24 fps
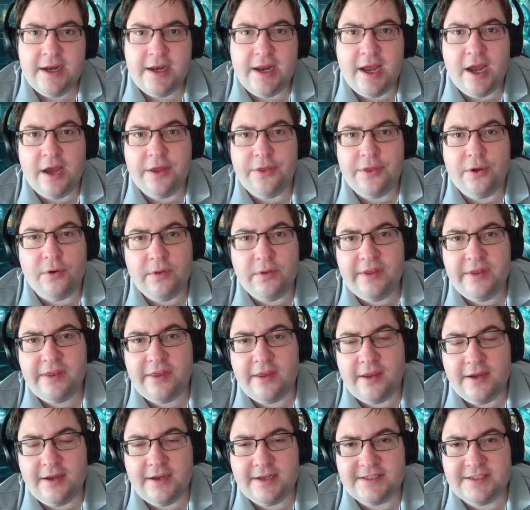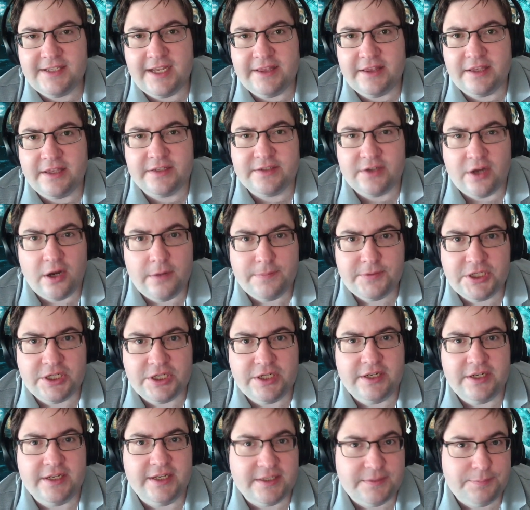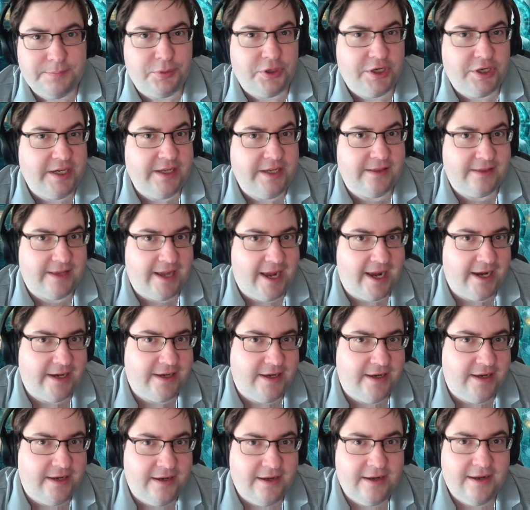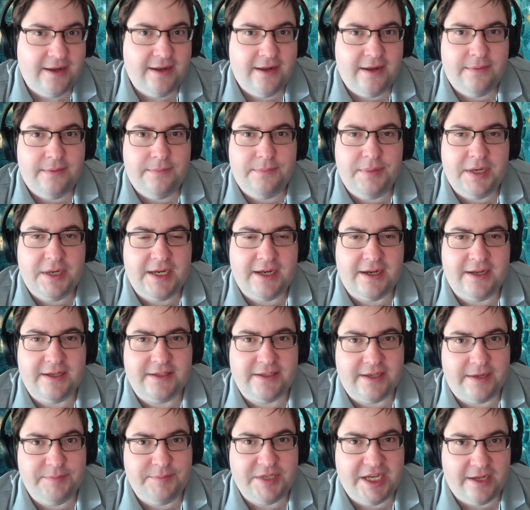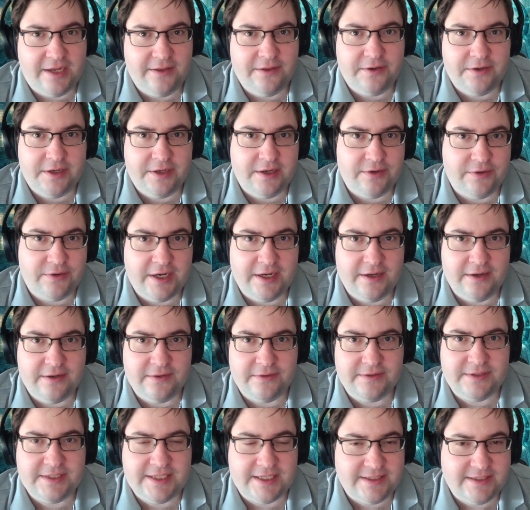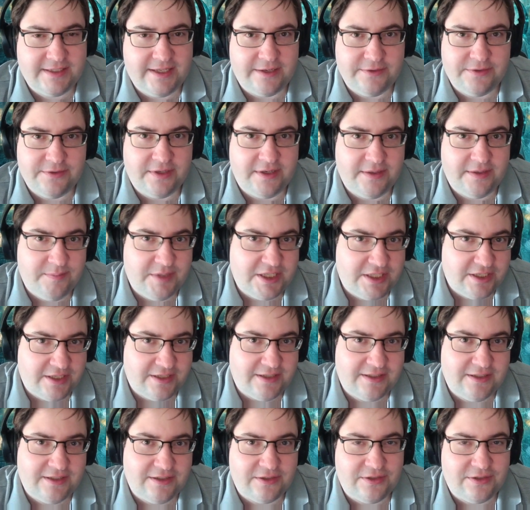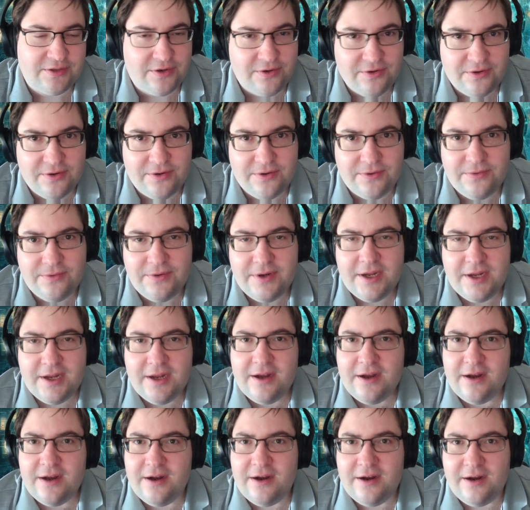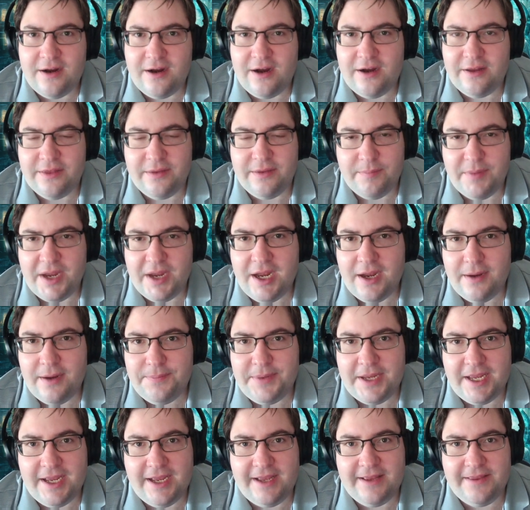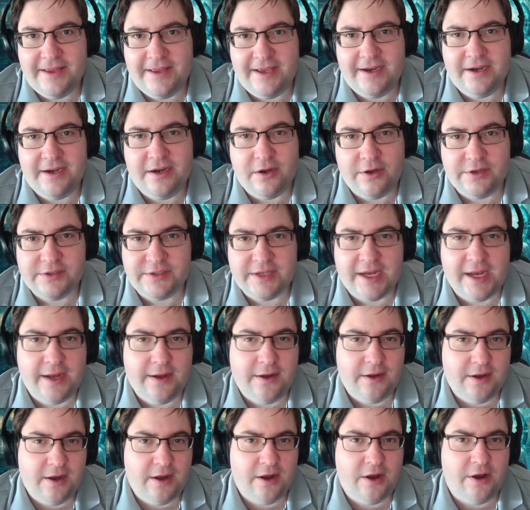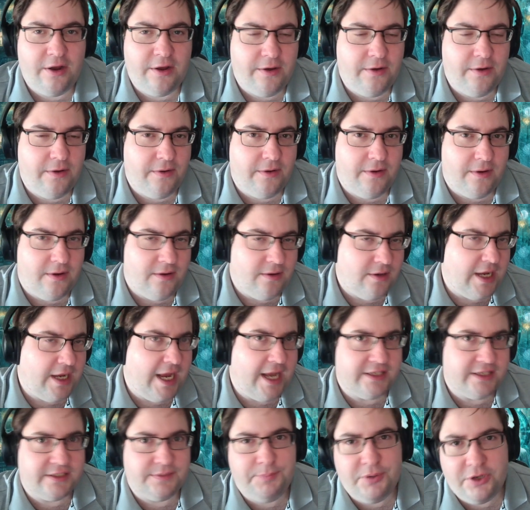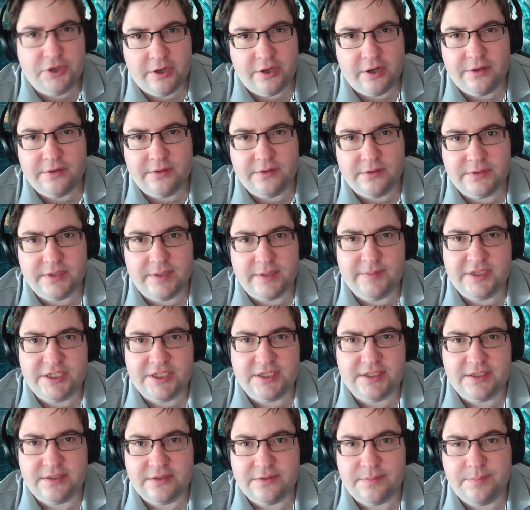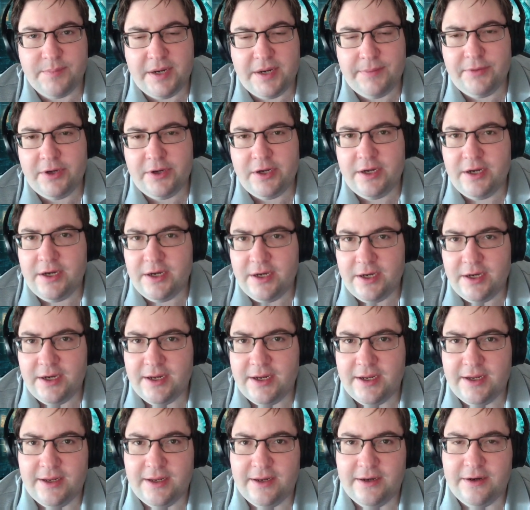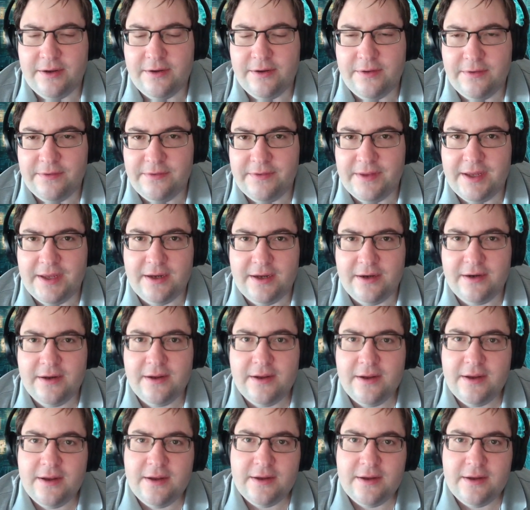Now, the only thing is that this option is pretty laggy because I'm downloading around 6,000 images to show on the map, and then it also all has put all those images into memory and all of that.